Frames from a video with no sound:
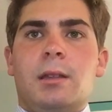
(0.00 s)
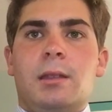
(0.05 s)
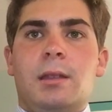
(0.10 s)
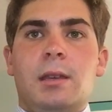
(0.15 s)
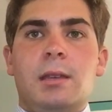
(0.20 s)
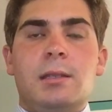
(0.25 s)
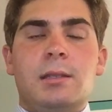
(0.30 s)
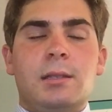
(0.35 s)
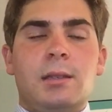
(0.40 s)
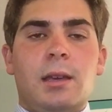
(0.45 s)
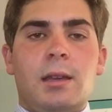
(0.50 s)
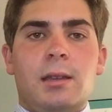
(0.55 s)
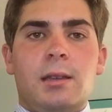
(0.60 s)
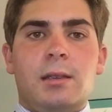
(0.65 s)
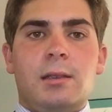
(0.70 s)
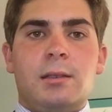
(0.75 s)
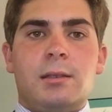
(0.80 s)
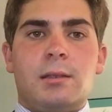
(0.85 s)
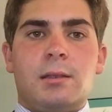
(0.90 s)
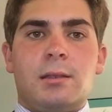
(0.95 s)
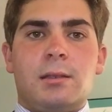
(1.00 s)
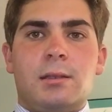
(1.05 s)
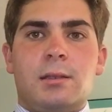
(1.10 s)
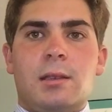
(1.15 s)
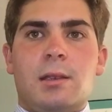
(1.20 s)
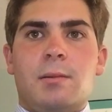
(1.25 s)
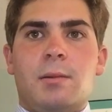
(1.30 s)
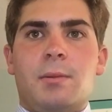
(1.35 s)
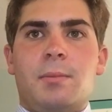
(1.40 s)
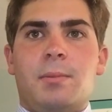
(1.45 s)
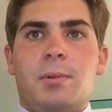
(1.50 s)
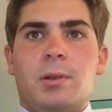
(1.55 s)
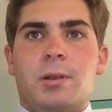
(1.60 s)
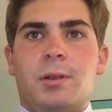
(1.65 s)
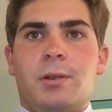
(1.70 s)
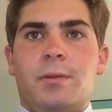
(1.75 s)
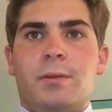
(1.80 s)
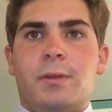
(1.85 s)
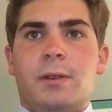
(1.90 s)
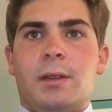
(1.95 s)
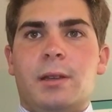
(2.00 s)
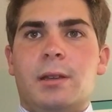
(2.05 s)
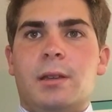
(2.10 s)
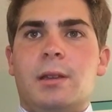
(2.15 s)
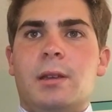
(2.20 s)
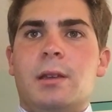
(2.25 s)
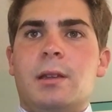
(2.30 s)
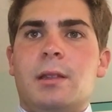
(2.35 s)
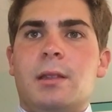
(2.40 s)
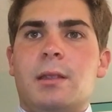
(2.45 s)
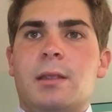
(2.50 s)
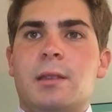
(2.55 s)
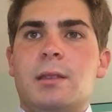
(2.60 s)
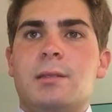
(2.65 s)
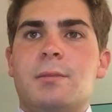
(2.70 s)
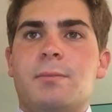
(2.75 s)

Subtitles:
These studies seem to prove that